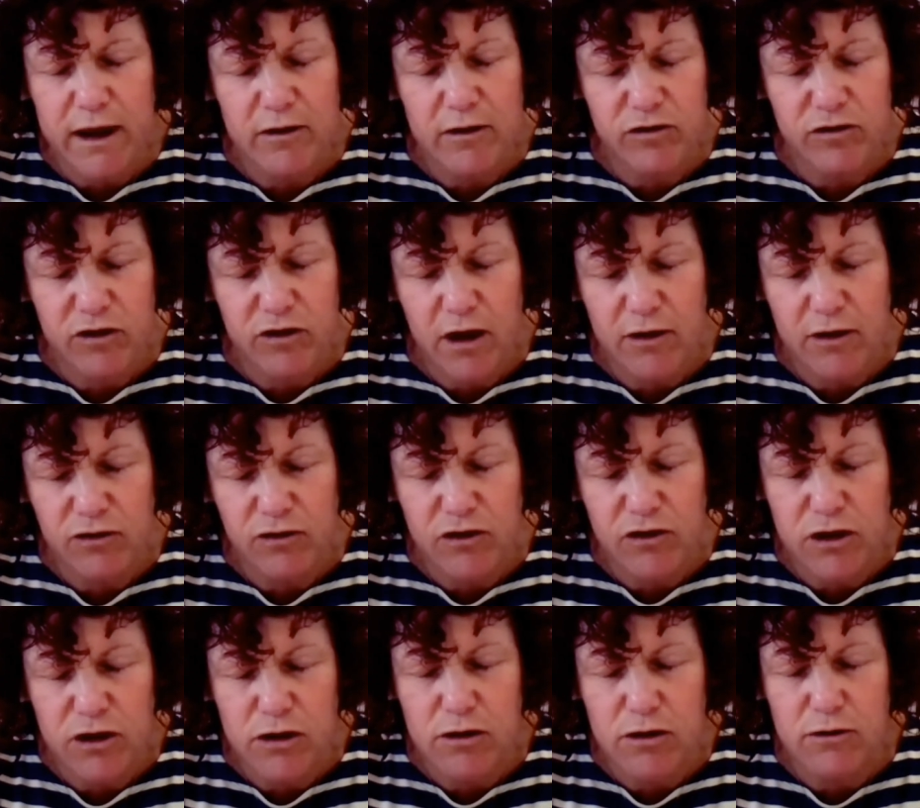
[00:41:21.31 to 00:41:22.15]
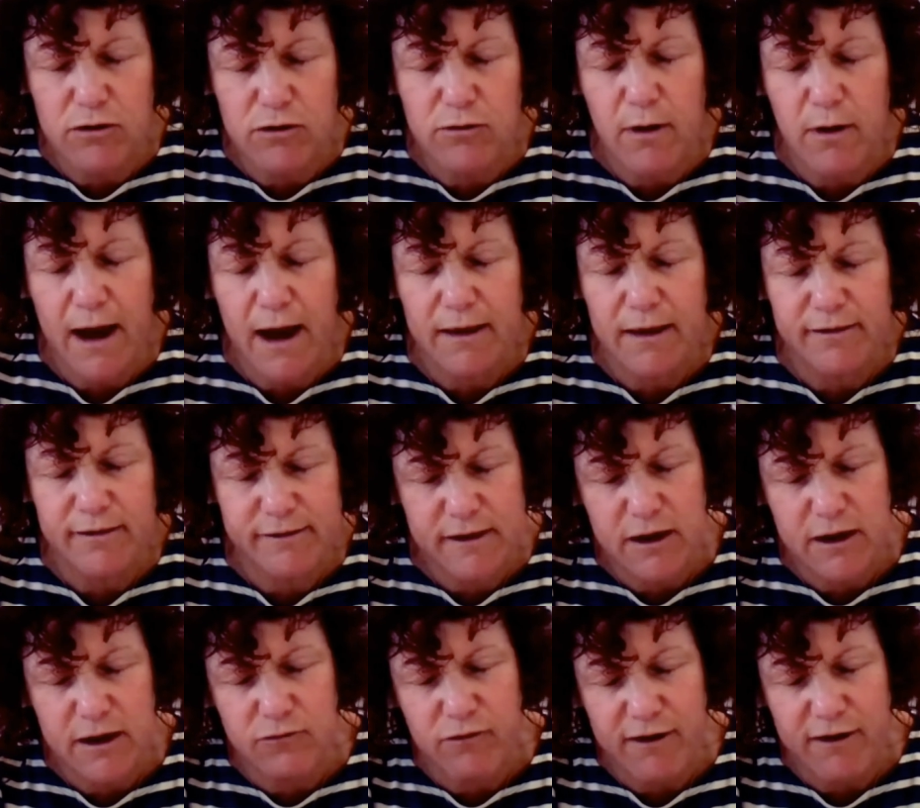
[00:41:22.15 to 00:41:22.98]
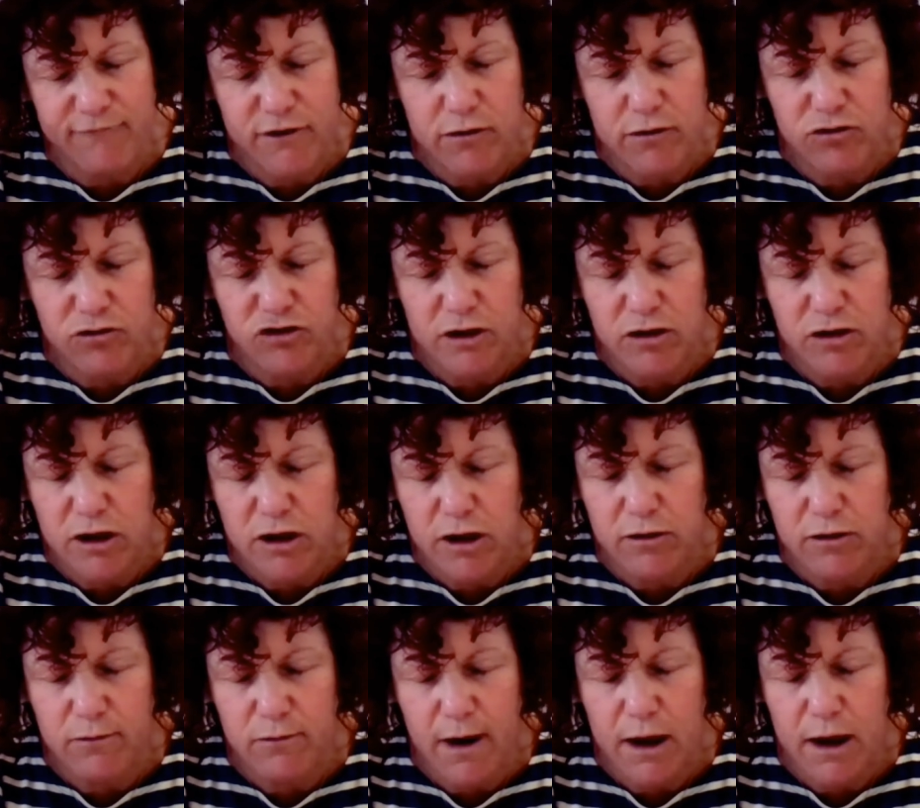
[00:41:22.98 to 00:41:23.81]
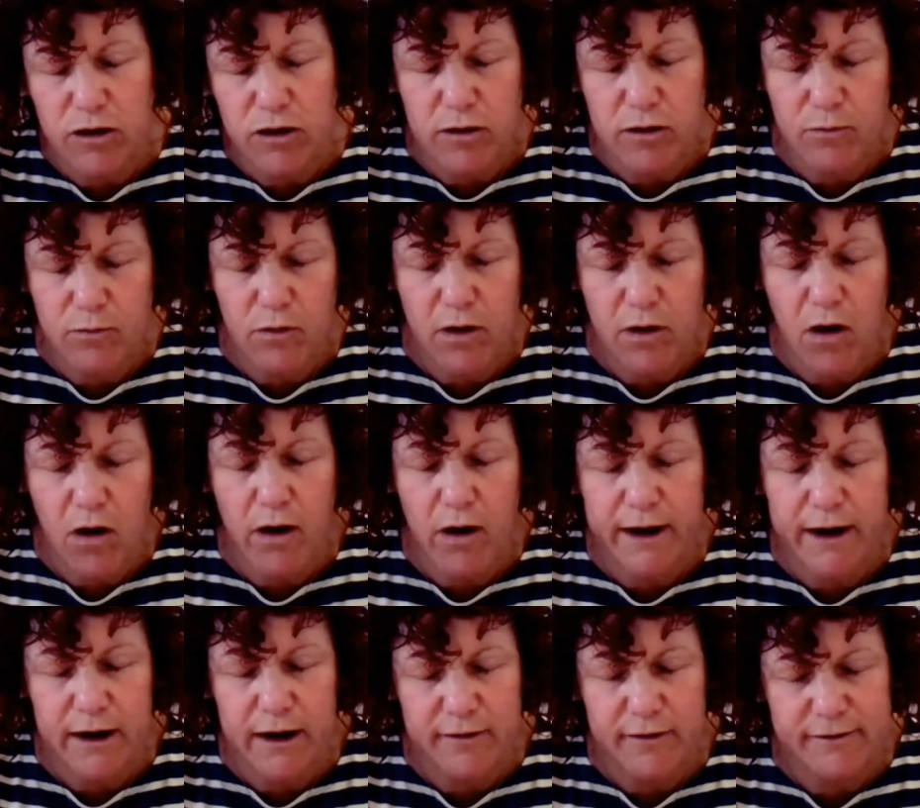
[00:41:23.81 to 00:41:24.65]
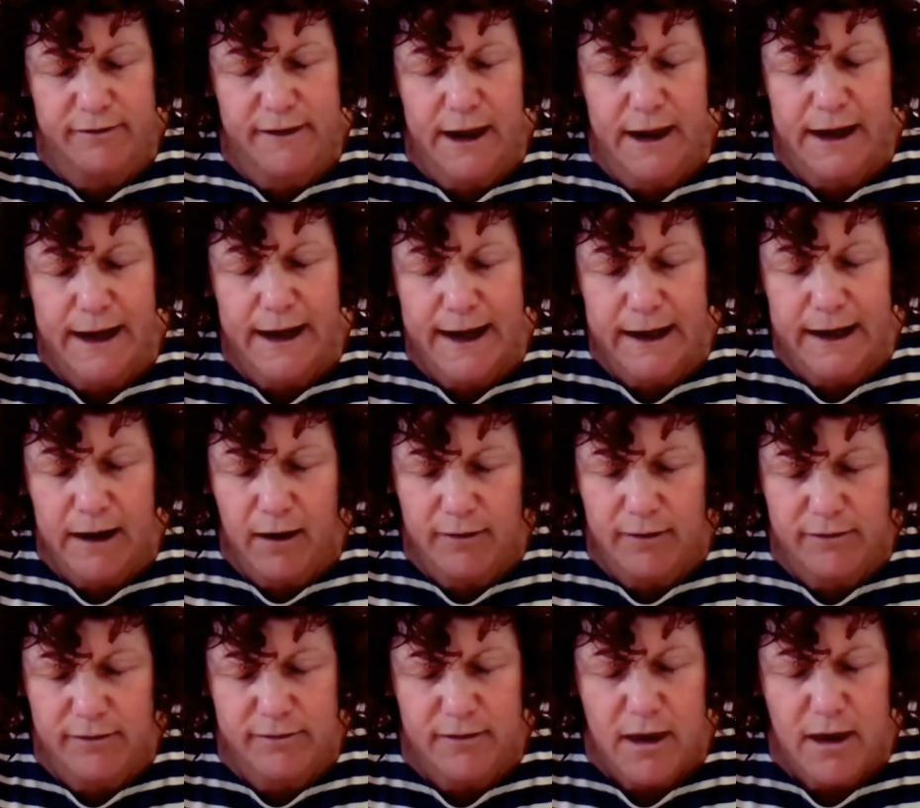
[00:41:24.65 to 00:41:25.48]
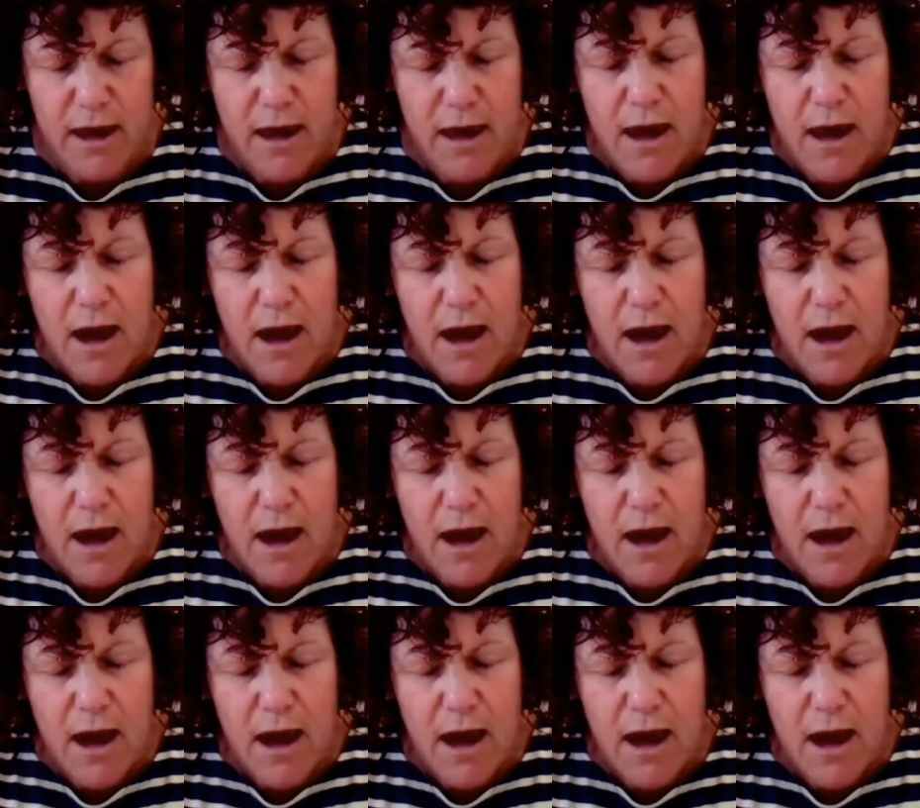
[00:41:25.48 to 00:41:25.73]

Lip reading: we can turn to you and seek refuge in you, and you will guide us and lead us.